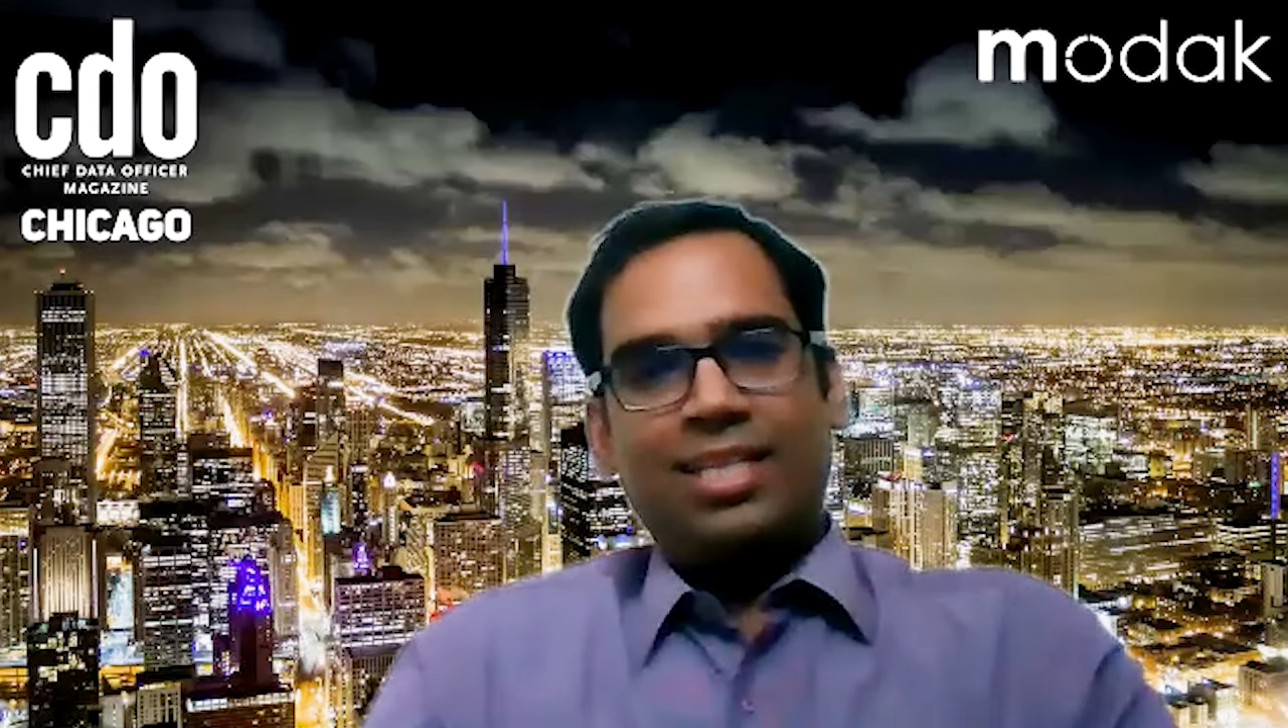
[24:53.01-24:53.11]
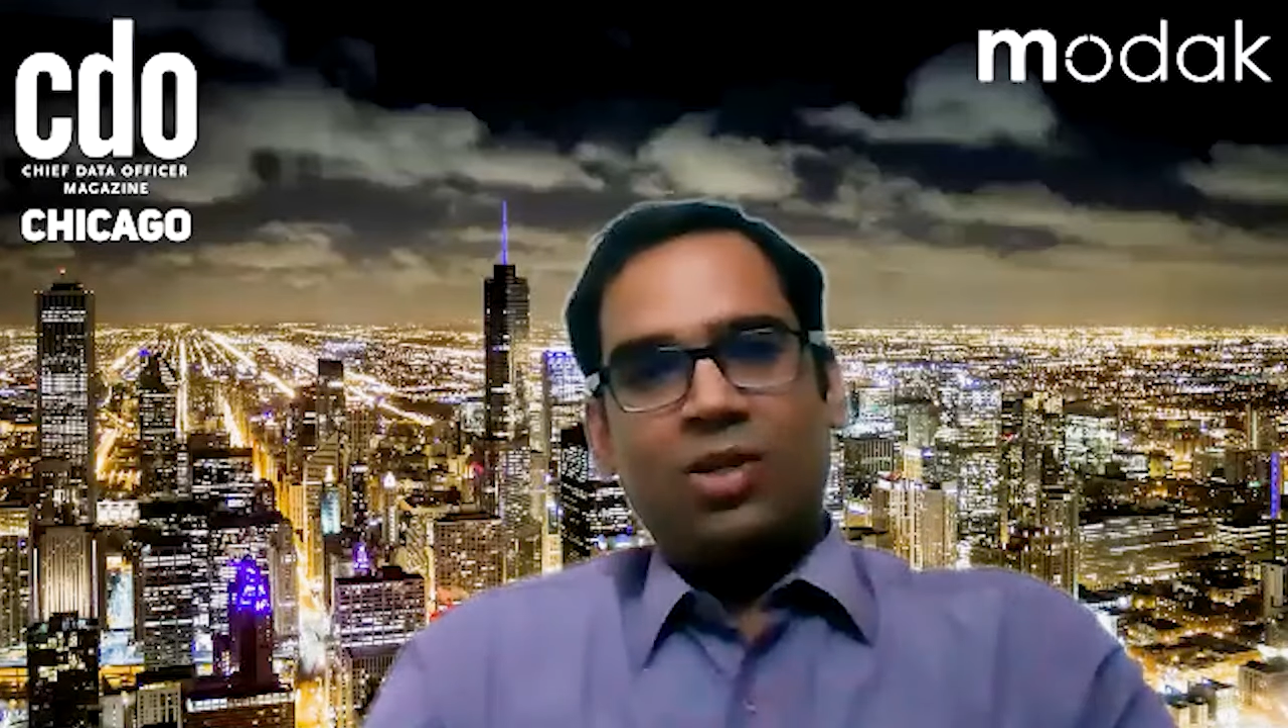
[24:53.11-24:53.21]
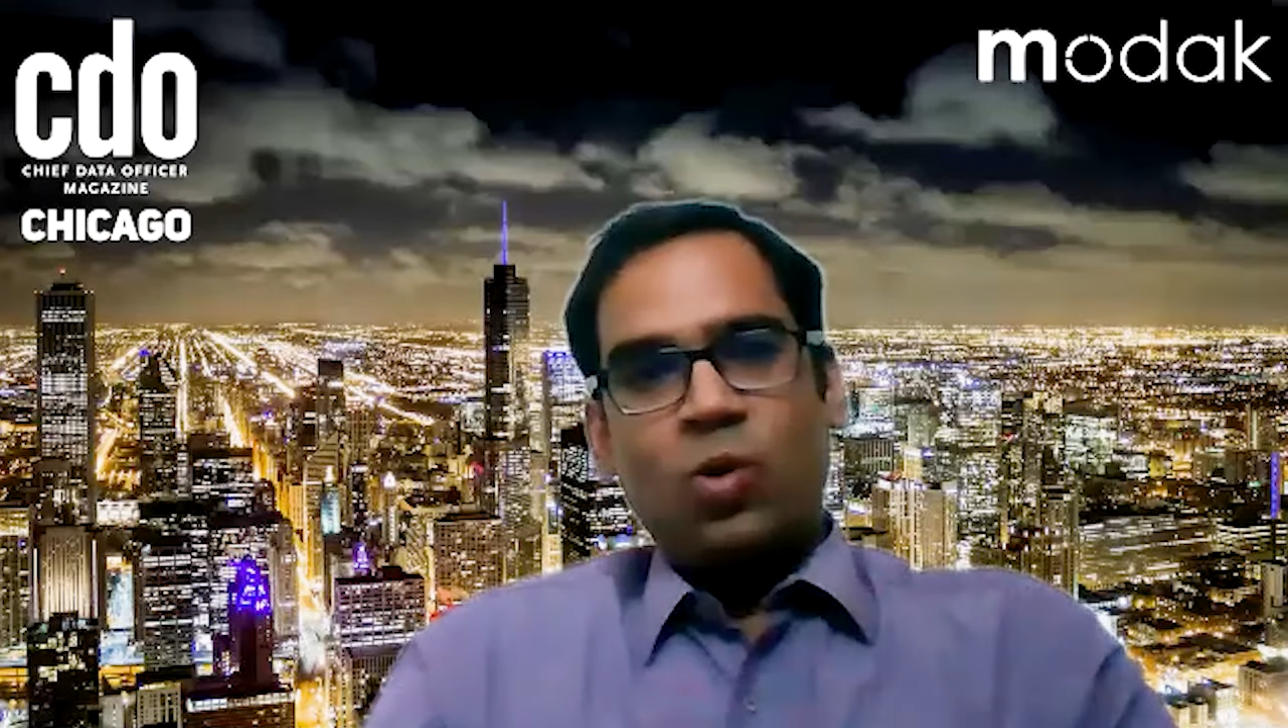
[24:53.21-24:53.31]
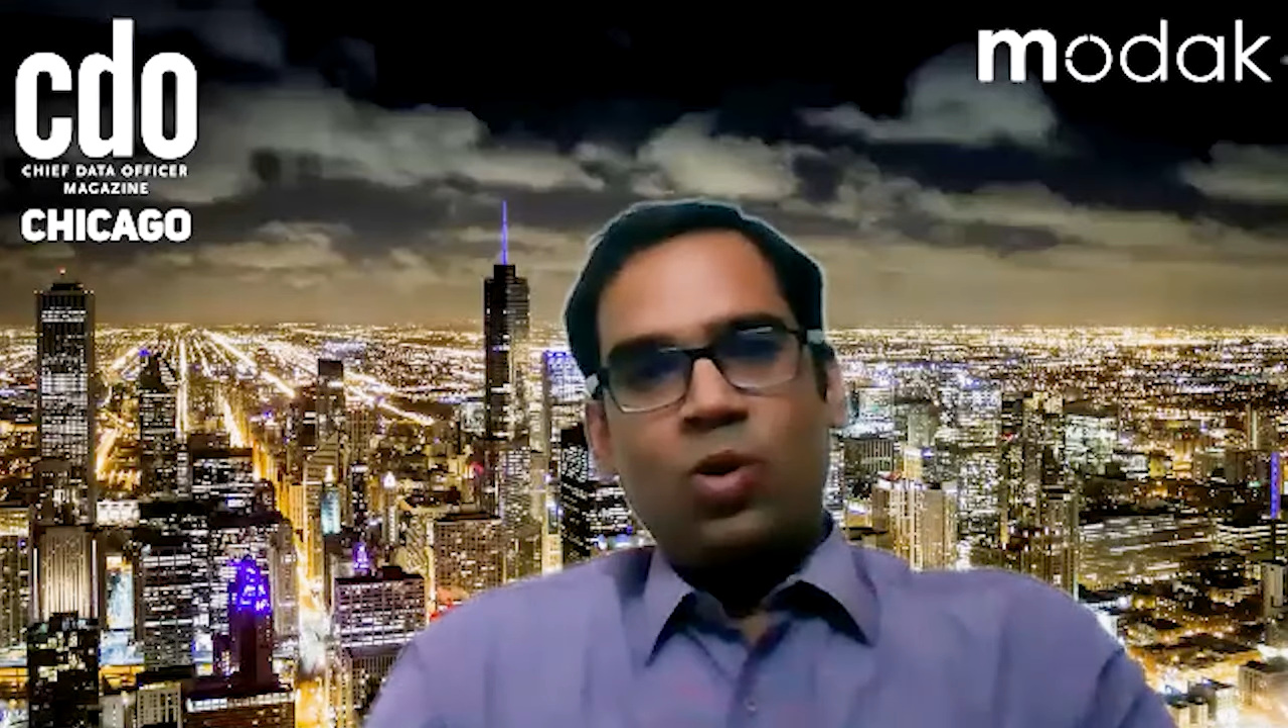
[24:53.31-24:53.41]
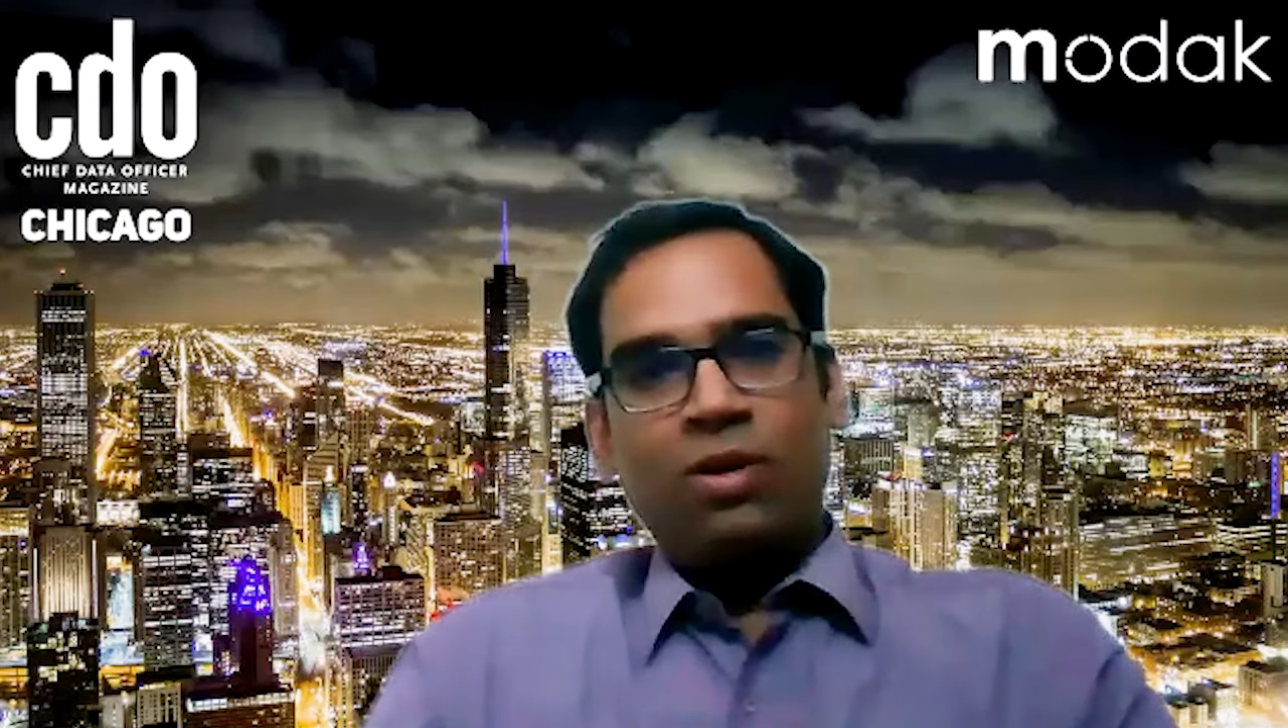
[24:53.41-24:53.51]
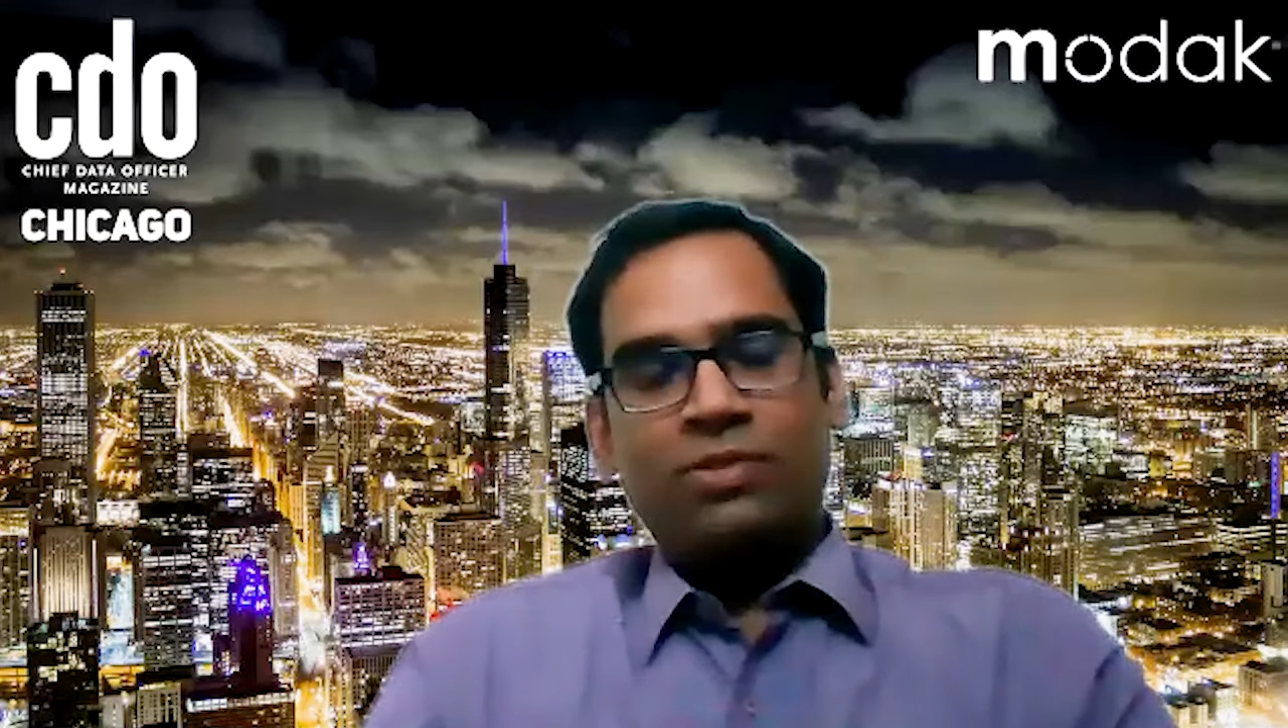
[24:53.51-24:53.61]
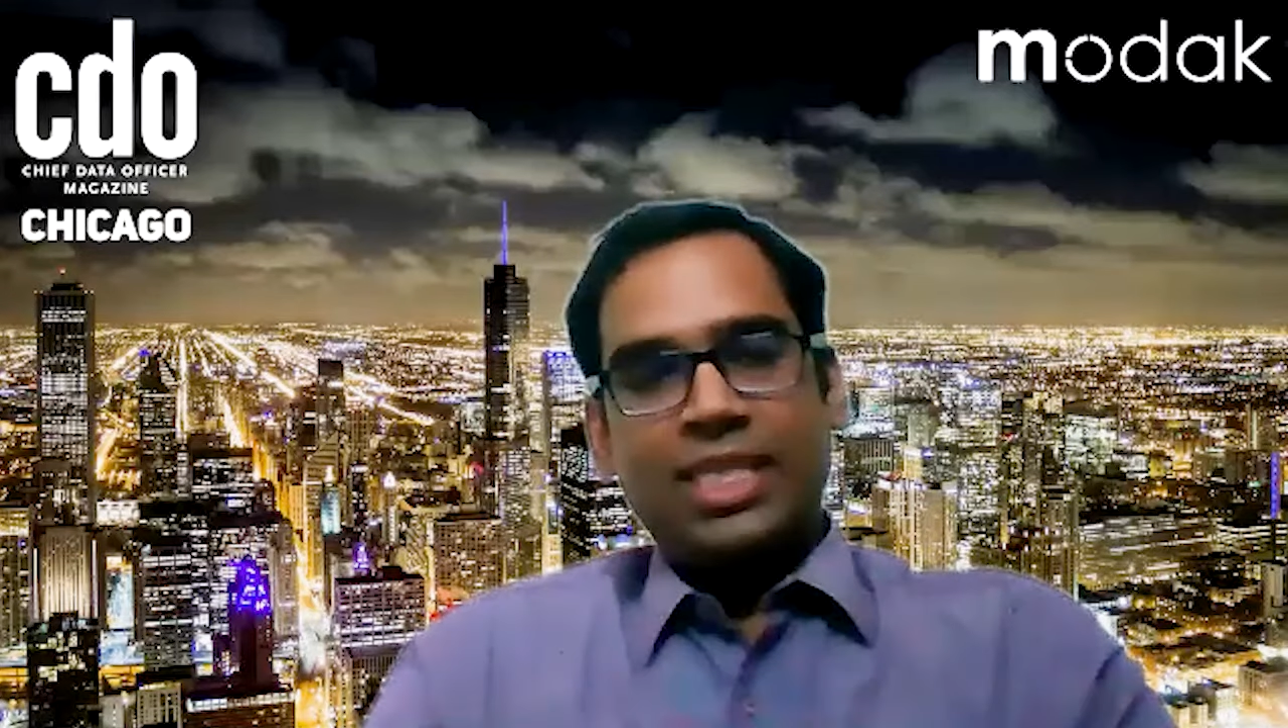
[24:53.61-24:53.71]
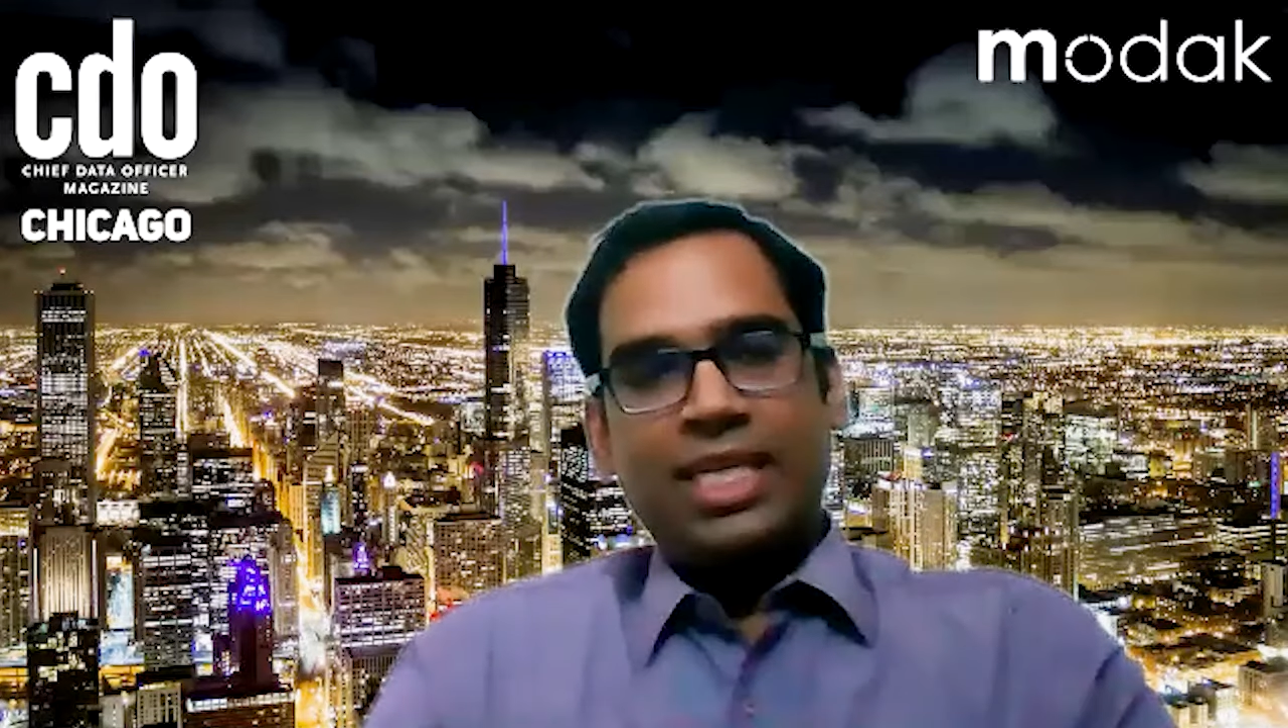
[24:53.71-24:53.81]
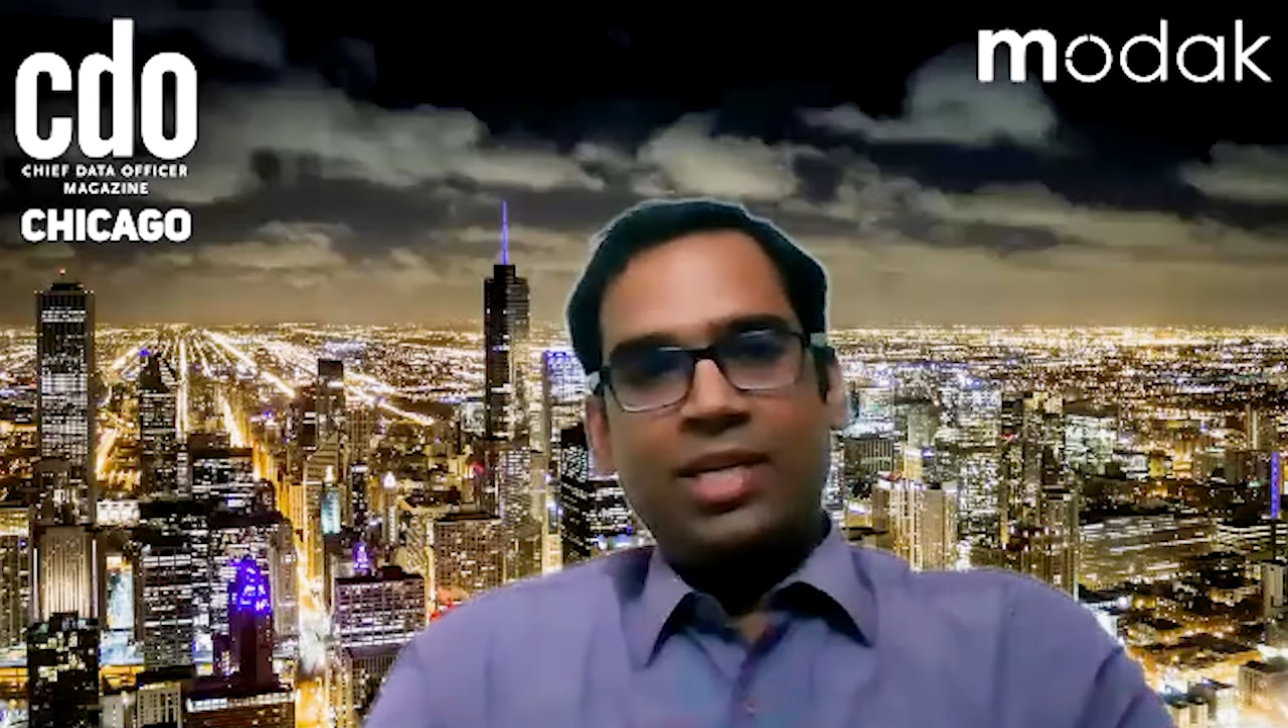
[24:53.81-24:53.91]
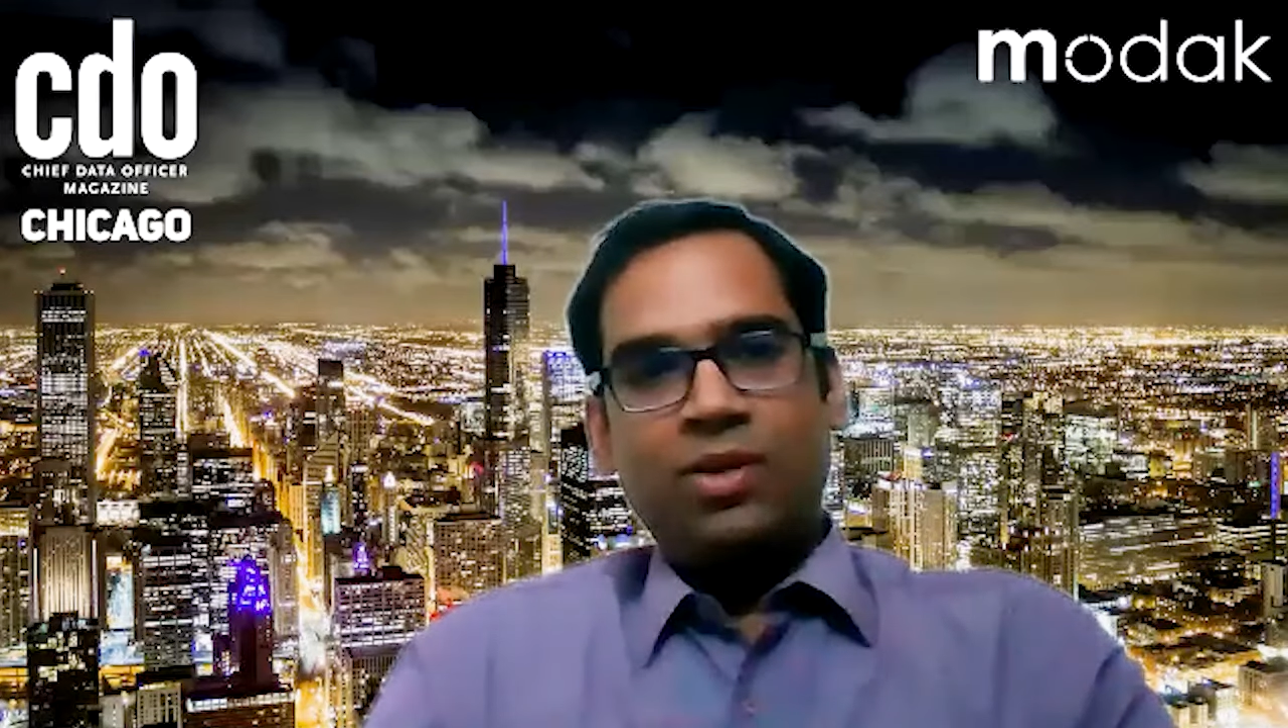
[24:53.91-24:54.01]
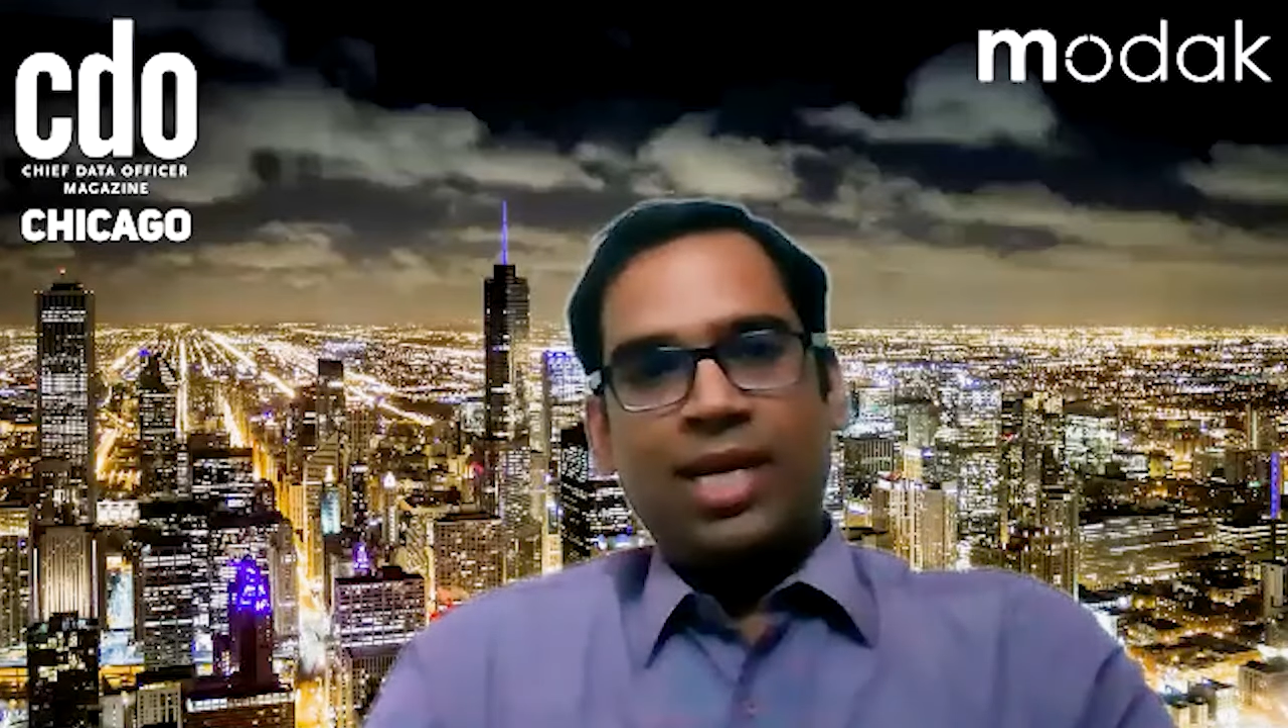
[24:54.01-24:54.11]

the role of CDO,